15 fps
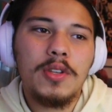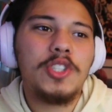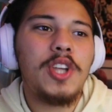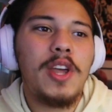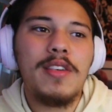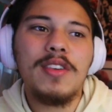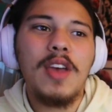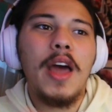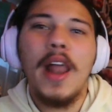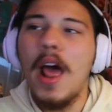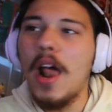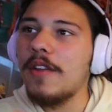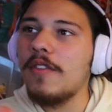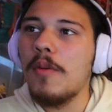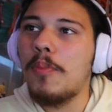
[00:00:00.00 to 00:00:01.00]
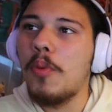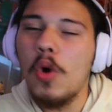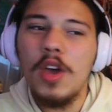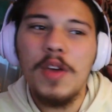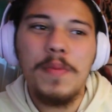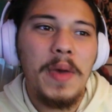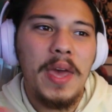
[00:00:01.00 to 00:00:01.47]
just got out of a
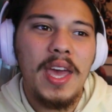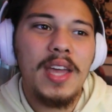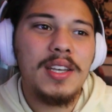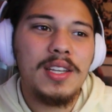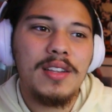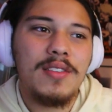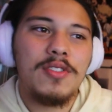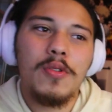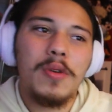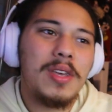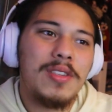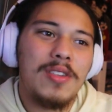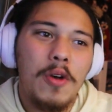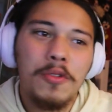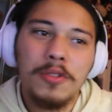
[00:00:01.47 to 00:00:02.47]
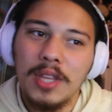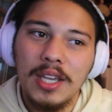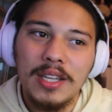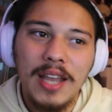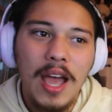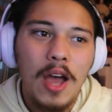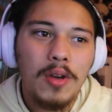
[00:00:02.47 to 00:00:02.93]
boy band and is doing his own
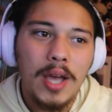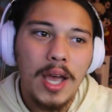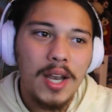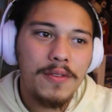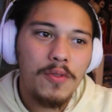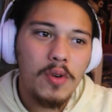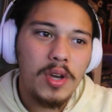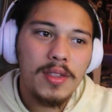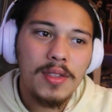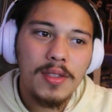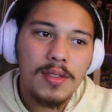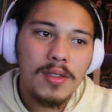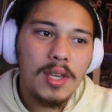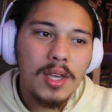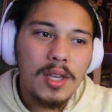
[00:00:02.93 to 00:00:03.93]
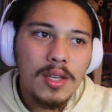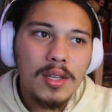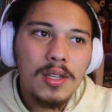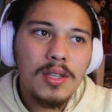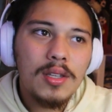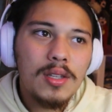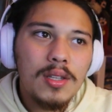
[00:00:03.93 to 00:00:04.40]
thing now kind of voice.
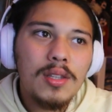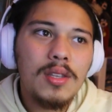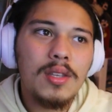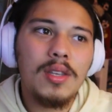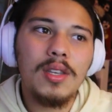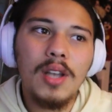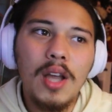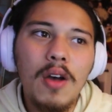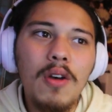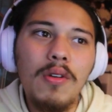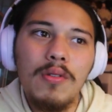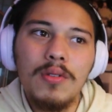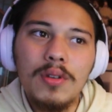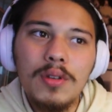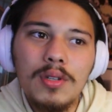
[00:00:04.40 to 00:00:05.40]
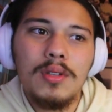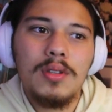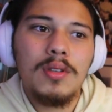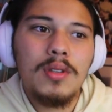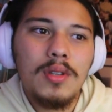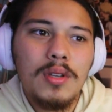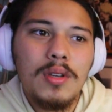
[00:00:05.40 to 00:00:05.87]
You know?
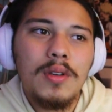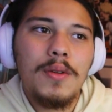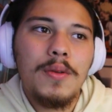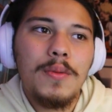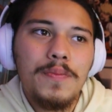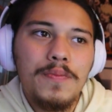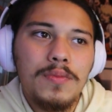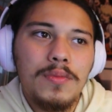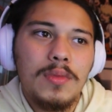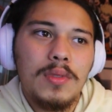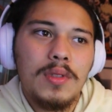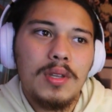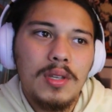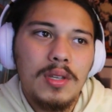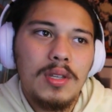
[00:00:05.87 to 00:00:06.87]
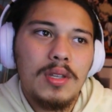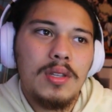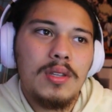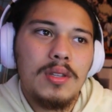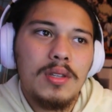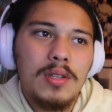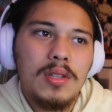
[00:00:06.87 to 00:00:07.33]
Every little
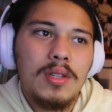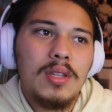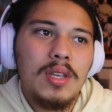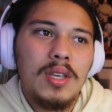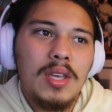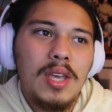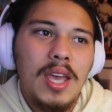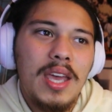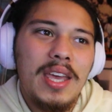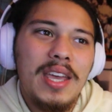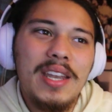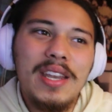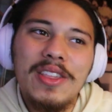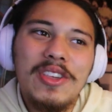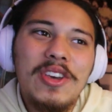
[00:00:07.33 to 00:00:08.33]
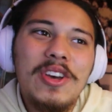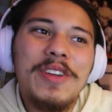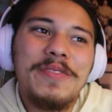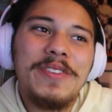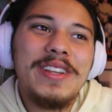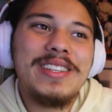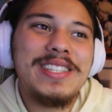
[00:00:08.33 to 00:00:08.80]
thing that you do. And it's
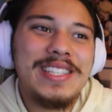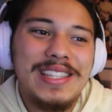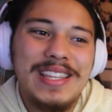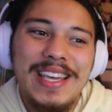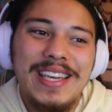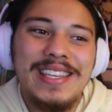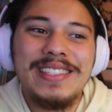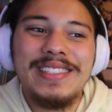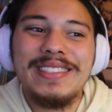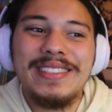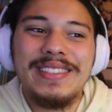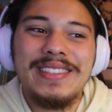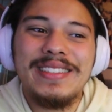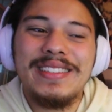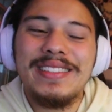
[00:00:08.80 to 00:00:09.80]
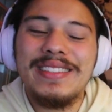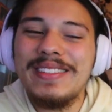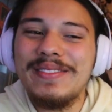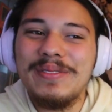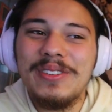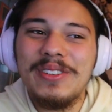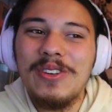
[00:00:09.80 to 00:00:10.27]
good, but it's just like,
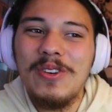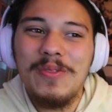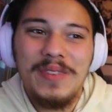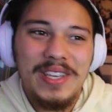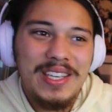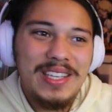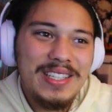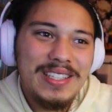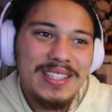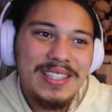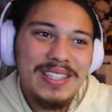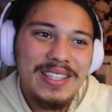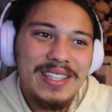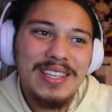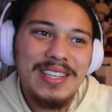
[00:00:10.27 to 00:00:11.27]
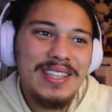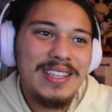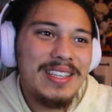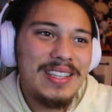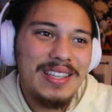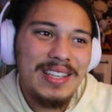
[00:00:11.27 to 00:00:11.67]
homie, ye.